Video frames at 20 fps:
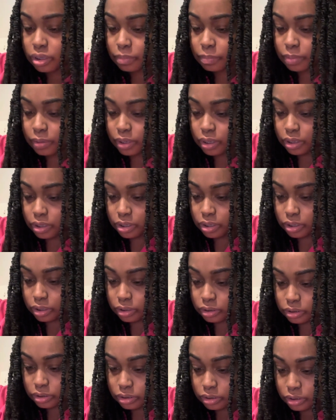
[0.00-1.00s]
Because.
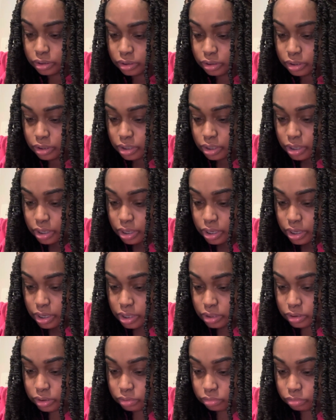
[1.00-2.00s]
I
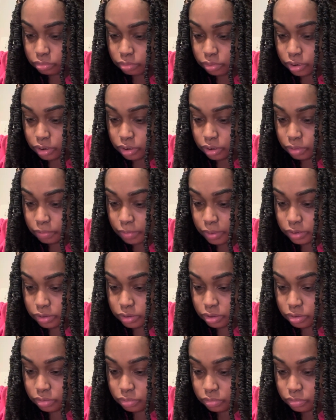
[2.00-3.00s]
said, I'm going to leave
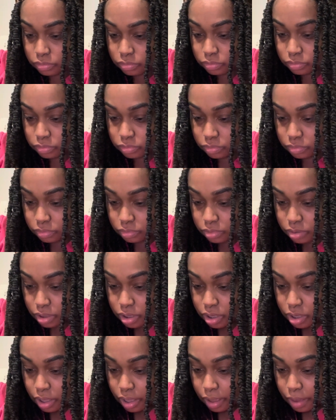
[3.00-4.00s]
myself.
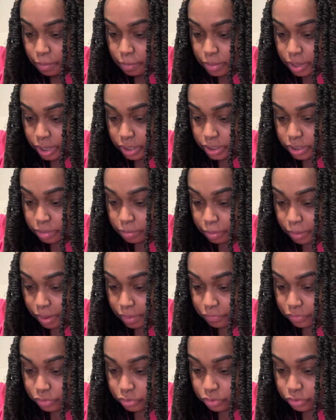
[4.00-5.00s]
But I did buy it
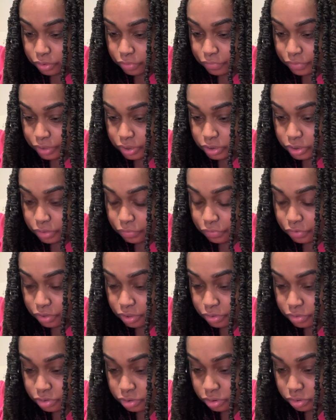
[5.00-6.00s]
for you event from
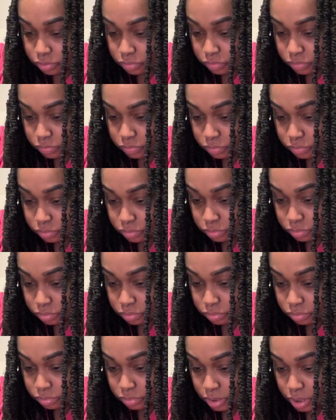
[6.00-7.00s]
the jump.
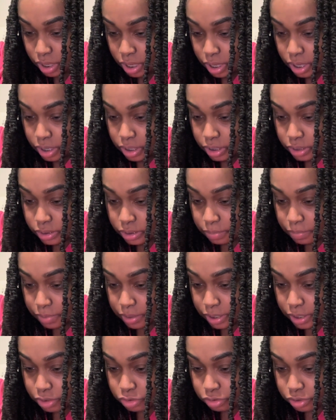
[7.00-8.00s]
I said, me
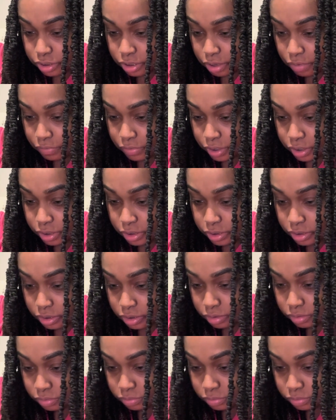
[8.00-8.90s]
and Intricate get on me in color.